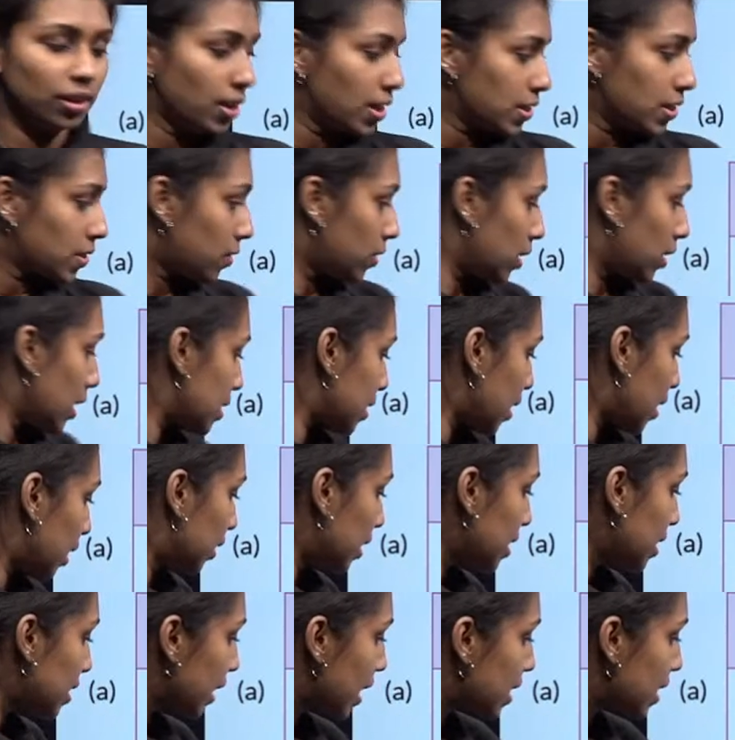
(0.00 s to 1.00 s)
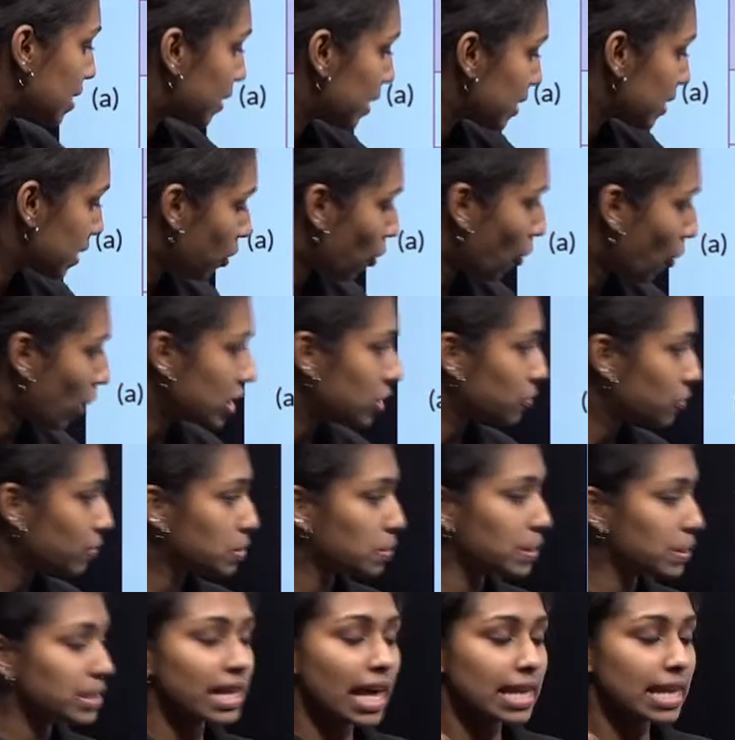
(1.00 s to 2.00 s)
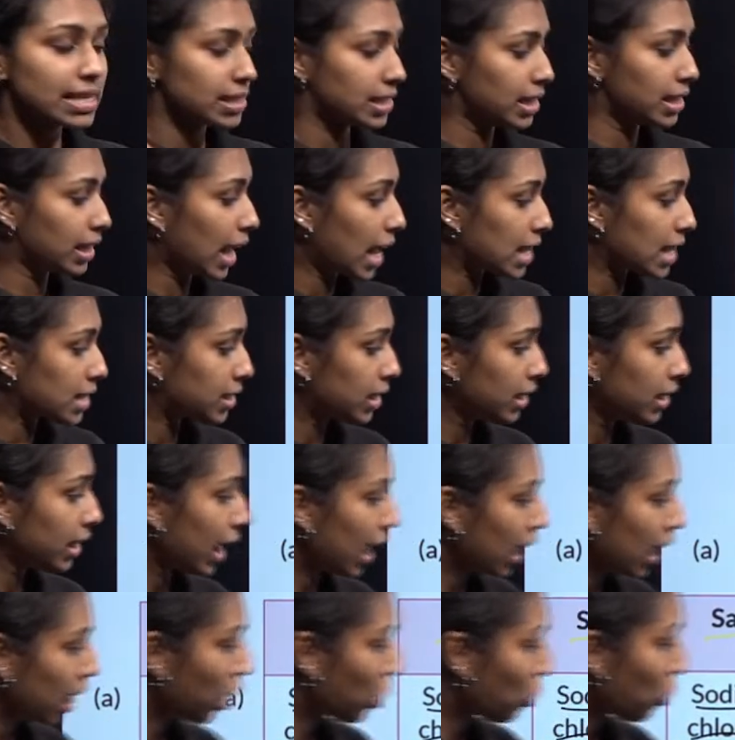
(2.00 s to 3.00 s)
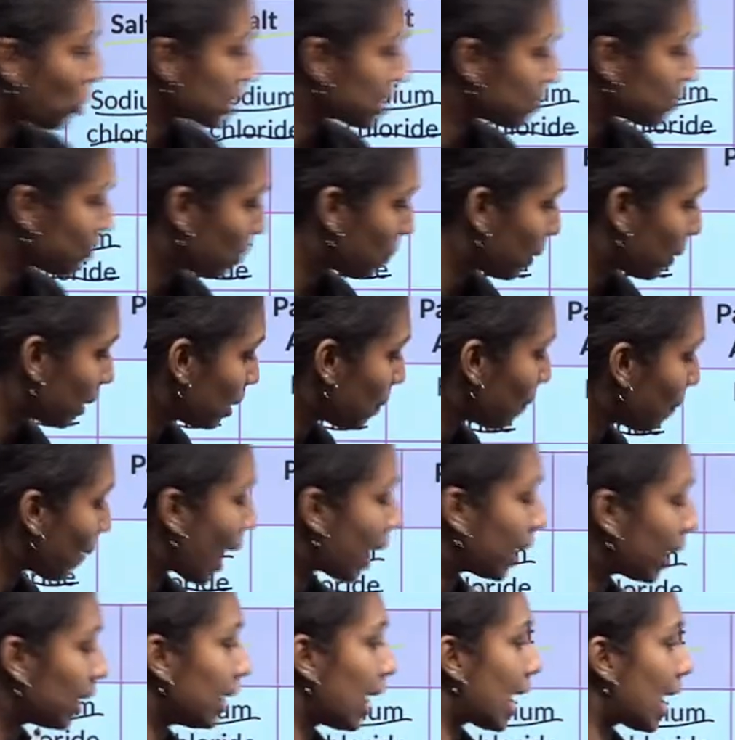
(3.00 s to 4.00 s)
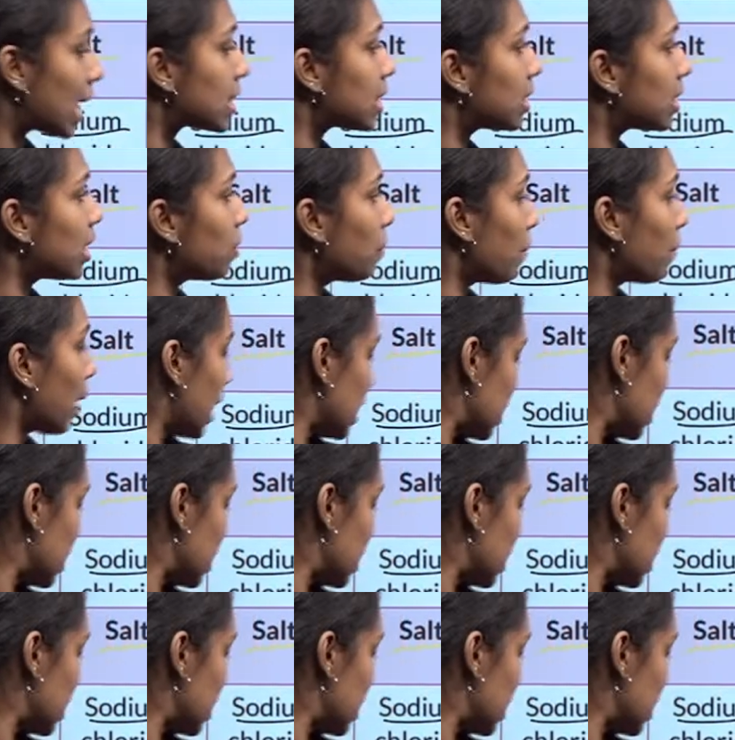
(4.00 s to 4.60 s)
So these are the CH3COH, which means acetic acid, and NaOH will be the parent acid and base